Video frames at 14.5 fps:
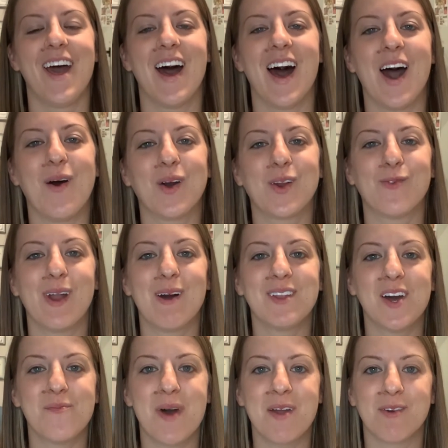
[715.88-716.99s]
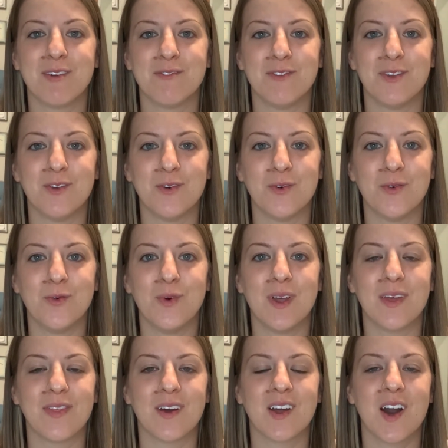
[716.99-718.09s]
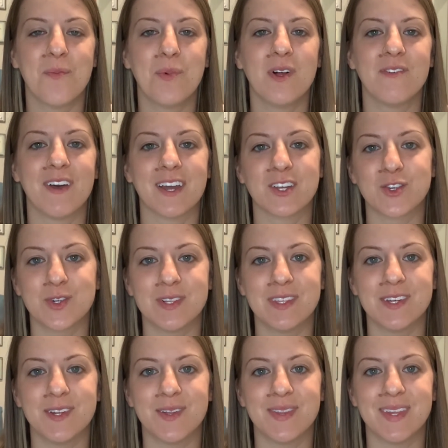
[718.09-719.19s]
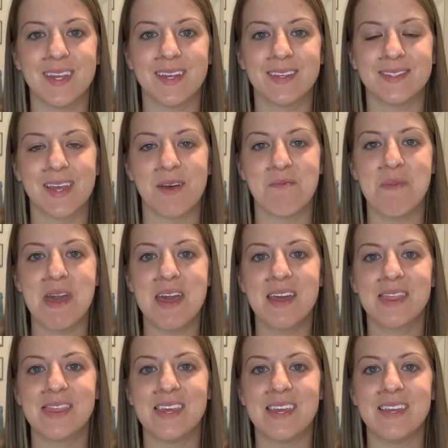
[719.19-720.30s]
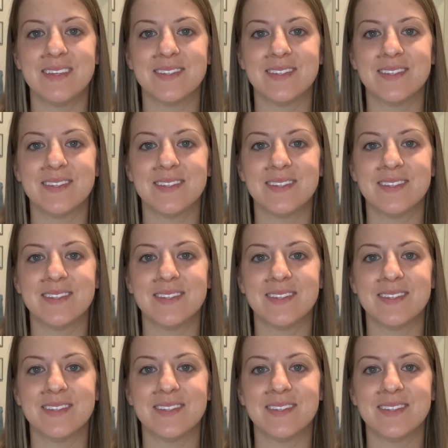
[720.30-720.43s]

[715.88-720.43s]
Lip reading: I want to round out my review with a couple of extra little things that make these